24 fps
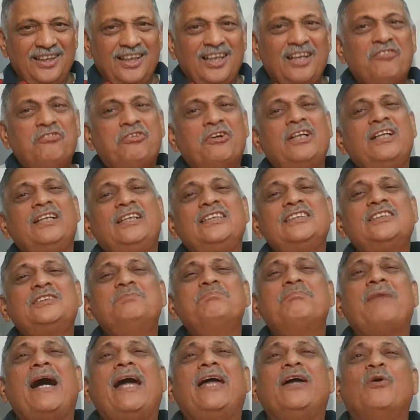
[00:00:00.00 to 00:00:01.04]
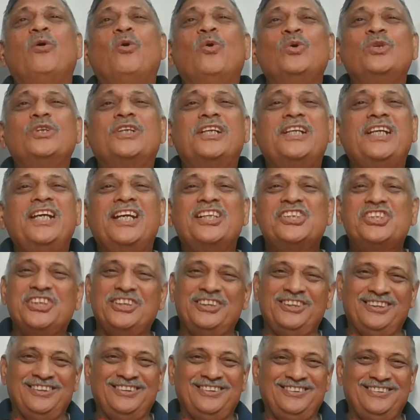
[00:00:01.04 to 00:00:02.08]
for it is my own
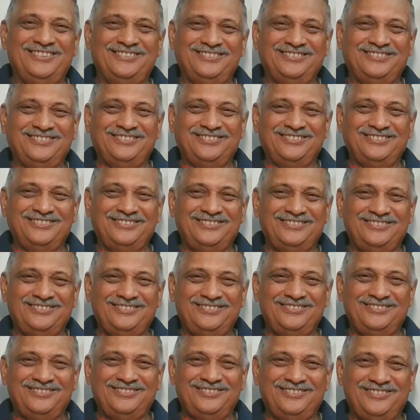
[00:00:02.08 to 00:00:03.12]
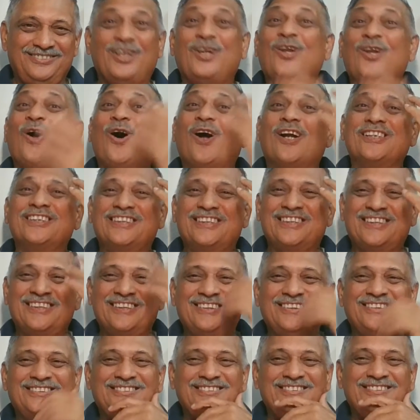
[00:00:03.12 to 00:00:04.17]
creation, the Lord's.
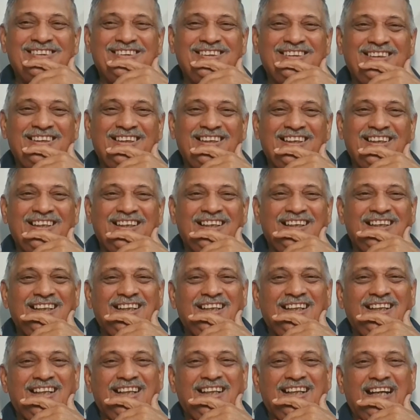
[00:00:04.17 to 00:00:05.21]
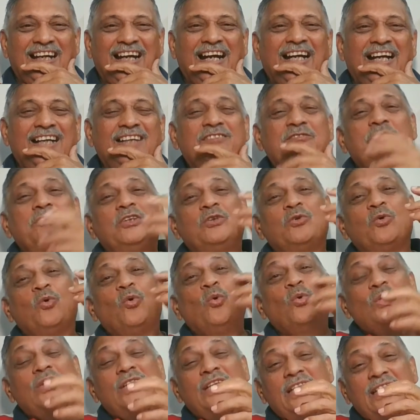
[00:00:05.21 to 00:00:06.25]
And with
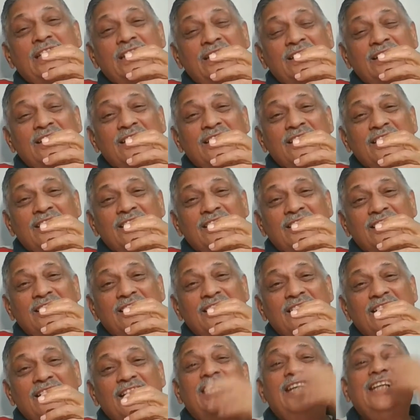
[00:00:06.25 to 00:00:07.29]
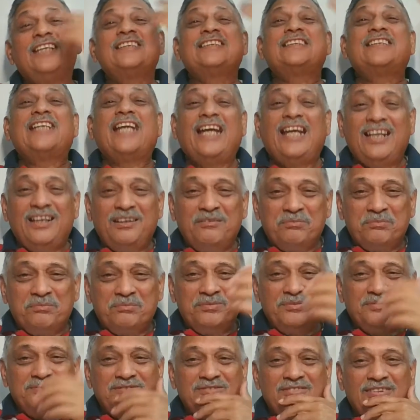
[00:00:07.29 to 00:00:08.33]
only His help
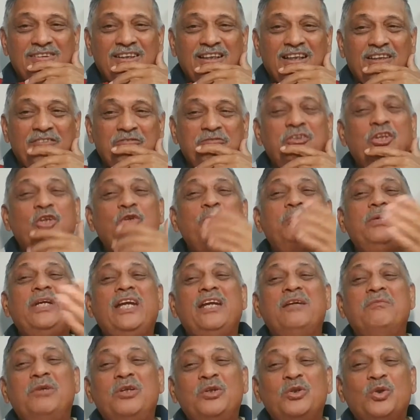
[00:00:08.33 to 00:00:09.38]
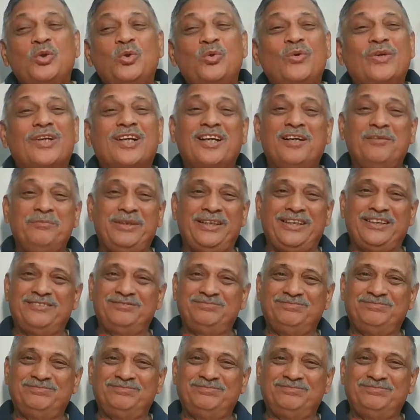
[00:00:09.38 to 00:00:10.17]
will you be able to overcome it.